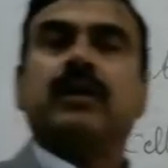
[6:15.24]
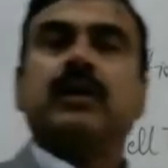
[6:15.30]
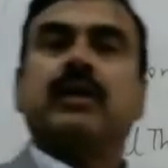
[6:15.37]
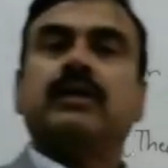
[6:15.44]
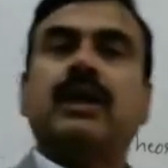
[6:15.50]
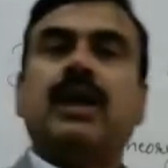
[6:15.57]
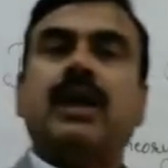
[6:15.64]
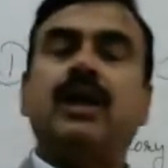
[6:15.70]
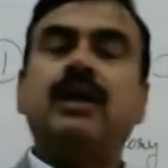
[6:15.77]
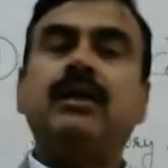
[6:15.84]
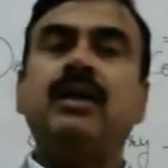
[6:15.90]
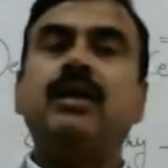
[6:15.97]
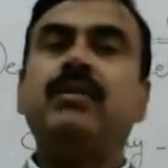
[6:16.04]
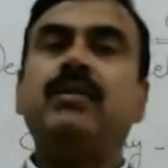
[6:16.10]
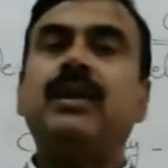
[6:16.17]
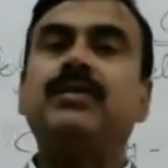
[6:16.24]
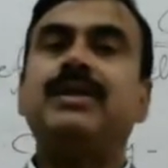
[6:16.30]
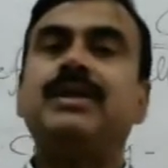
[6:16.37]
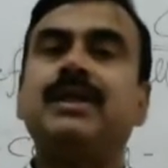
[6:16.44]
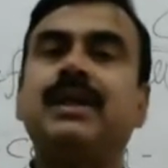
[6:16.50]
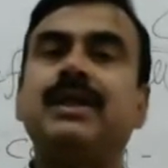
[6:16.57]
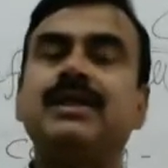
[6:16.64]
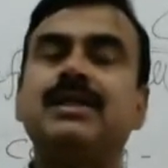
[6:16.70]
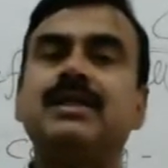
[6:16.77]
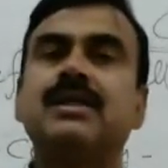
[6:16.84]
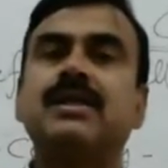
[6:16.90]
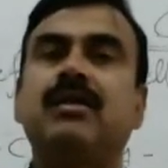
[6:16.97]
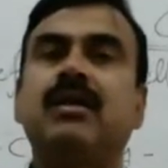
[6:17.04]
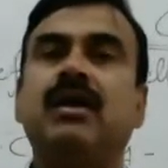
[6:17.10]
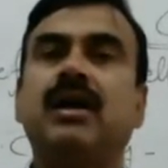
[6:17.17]
The undeveloped
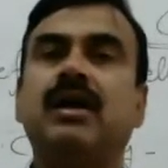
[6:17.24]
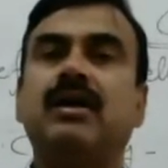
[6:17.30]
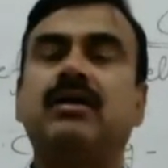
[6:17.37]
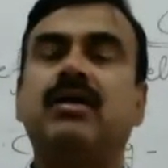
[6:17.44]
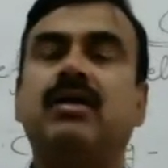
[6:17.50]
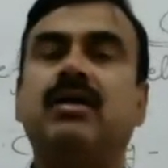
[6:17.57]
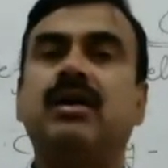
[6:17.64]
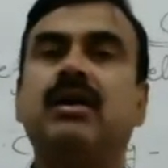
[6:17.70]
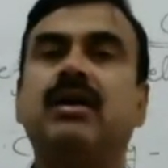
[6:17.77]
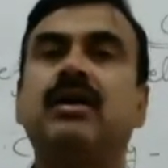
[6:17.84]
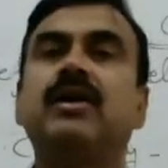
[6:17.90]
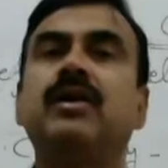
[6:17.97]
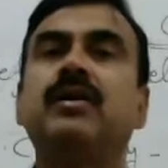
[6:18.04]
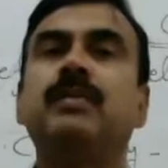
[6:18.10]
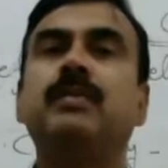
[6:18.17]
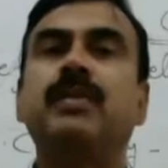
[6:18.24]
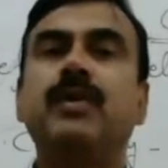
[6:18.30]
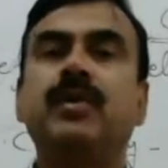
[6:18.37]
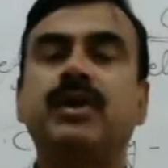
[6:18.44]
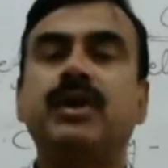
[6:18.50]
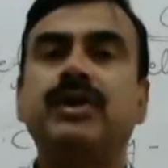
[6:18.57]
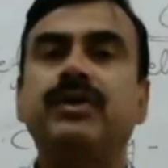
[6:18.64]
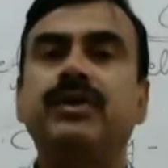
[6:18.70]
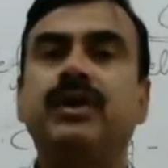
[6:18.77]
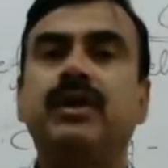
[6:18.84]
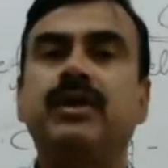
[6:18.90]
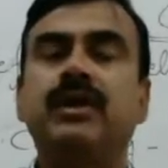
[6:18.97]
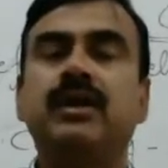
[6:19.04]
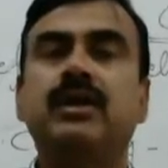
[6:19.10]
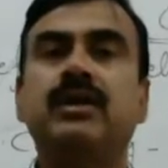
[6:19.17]
cells are called
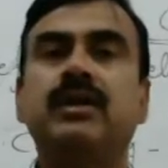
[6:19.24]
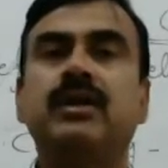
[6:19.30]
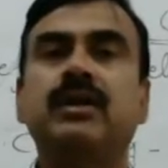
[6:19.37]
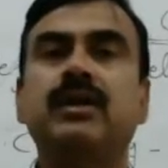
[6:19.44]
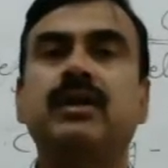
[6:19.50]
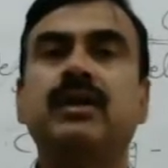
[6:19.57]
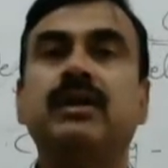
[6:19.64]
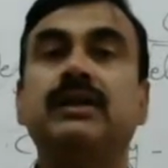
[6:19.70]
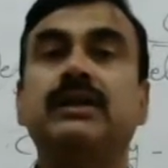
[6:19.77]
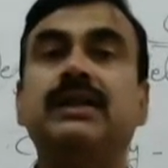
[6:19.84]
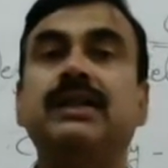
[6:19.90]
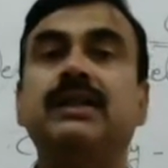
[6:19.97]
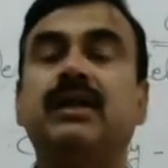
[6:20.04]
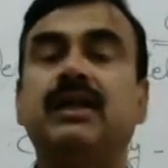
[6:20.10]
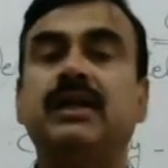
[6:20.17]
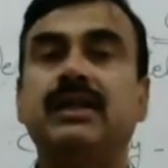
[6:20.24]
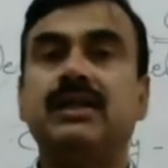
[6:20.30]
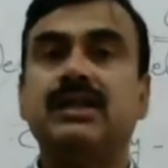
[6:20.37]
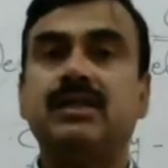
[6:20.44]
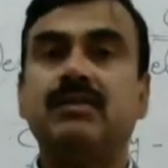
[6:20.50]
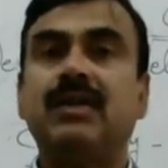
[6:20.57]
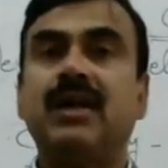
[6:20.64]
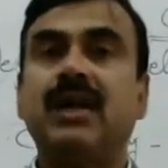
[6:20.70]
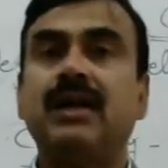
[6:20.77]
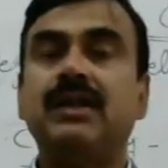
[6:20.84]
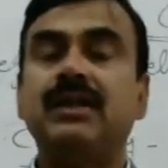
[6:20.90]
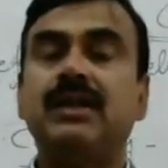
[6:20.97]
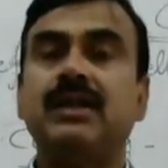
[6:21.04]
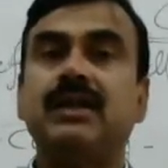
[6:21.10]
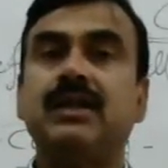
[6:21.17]
prokaryotic. They are
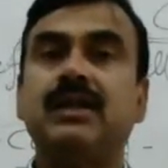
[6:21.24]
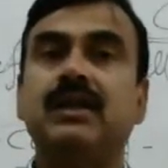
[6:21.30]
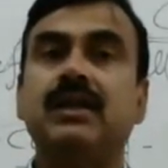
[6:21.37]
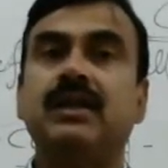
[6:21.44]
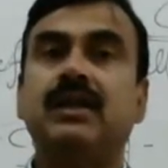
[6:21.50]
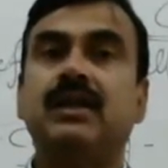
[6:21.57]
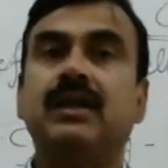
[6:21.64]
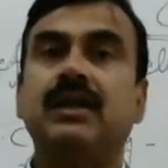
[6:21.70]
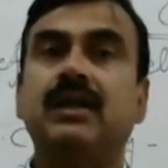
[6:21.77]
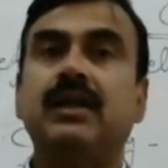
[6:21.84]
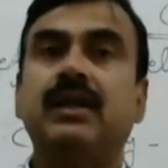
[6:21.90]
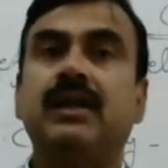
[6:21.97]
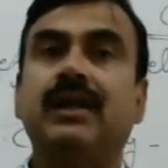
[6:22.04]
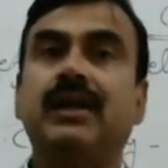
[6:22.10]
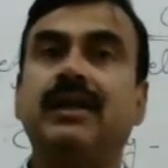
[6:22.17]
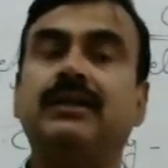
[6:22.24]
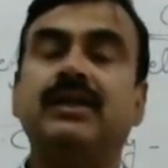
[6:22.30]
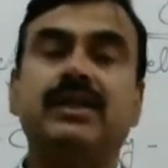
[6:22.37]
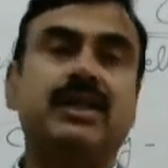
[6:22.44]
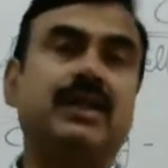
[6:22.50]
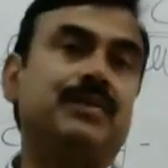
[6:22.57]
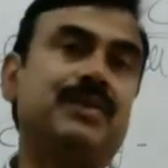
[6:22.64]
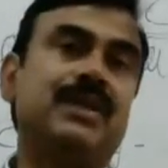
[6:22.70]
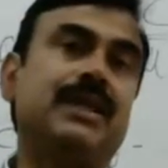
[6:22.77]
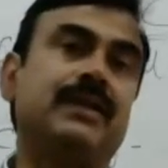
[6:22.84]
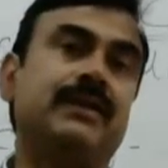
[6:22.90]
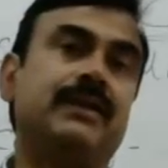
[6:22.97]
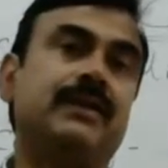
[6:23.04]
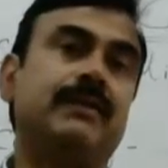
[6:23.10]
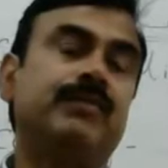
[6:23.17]
small in the shape
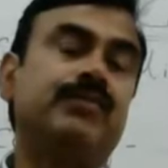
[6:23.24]
size.